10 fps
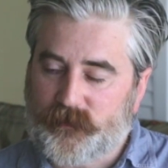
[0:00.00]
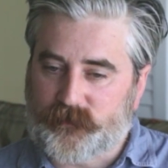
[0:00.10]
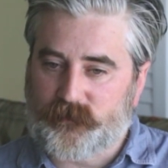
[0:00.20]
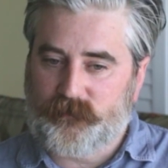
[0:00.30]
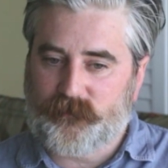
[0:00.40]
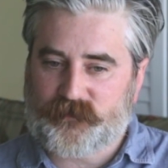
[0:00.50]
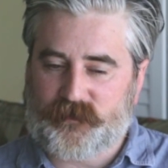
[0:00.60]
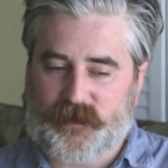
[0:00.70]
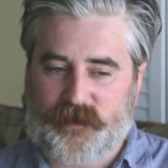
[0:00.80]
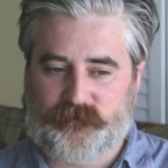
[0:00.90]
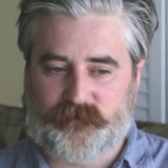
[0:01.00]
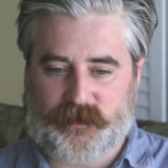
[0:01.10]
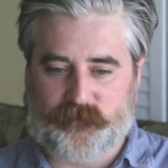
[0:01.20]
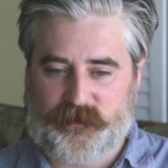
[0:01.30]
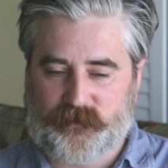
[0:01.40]
Like you actually have,
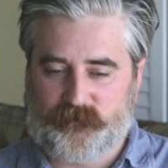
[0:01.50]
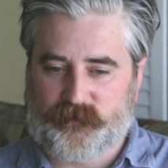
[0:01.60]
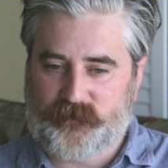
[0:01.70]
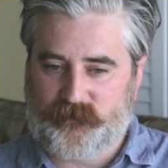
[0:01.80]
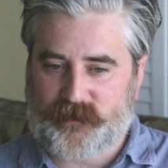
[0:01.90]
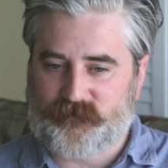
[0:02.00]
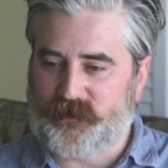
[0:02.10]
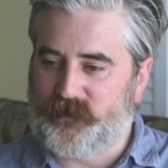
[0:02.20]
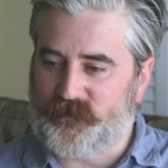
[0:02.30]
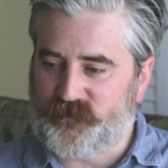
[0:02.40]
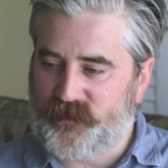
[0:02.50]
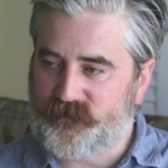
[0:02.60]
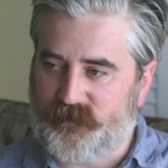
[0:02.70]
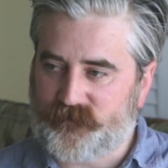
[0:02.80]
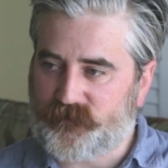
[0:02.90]
like when you're having a
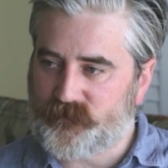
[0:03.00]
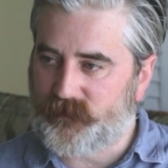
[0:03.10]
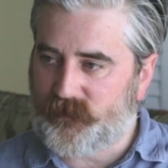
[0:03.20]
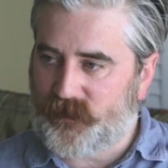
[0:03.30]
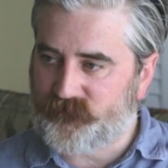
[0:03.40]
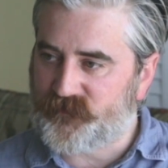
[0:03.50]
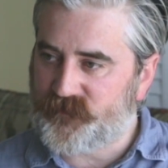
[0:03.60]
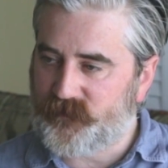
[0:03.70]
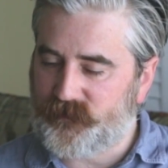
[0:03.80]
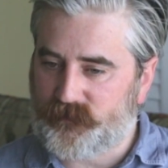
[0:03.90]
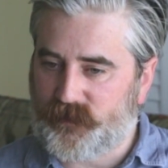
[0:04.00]
negotiation, that's quite adversarial.